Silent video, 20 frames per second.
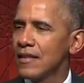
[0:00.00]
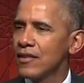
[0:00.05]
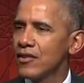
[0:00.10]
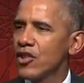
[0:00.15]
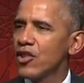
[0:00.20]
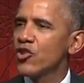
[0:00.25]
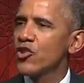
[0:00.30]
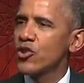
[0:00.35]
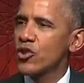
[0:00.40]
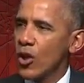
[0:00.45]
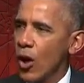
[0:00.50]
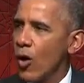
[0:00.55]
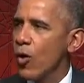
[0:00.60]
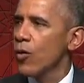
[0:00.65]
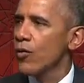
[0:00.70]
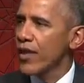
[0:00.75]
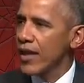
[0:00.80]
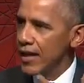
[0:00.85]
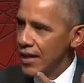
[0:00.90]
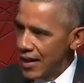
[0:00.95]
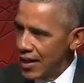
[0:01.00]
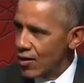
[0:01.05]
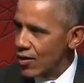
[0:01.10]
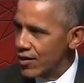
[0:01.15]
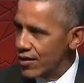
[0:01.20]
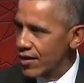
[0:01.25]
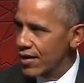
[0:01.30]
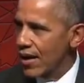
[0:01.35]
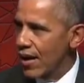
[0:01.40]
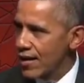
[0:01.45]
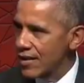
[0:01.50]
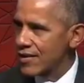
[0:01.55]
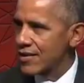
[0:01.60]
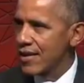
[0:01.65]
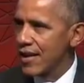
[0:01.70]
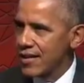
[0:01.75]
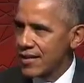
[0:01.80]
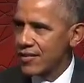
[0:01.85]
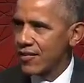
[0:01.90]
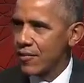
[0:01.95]
to show that here in the United
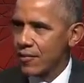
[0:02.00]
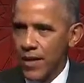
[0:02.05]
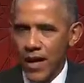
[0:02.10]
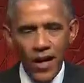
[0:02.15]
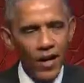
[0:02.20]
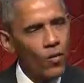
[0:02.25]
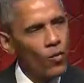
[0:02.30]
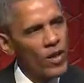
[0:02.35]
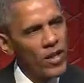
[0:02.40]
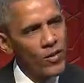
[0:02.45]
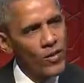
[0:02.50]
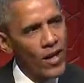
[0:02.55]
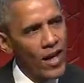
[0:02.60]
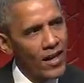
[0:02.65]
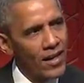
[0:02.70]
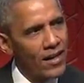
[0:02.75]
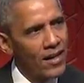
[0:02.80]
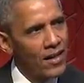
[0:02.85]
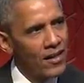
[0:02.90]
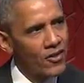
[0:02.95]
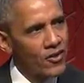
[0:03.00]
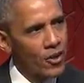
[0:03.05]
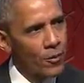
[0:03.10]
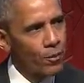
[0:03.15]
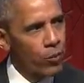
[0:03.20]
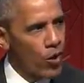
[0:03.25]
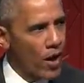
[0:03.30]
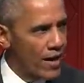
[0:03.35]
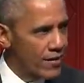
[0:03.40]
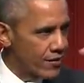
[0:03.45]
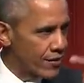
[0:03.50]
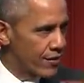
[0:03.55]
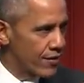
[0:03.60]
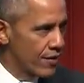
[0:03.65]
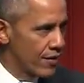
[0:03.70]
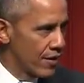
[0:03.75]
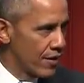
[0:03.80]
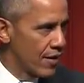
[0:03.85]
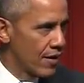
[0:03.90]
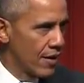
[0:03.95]
States of America, we do not suppress
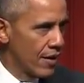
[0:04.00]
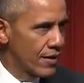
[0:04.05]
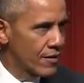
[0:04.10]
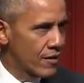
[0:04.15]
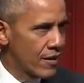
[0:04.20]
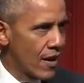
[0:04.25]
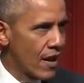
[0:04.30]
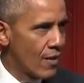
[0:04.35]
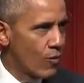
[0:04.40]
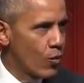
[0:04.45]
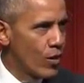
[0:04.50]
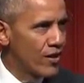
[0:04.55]
Islam.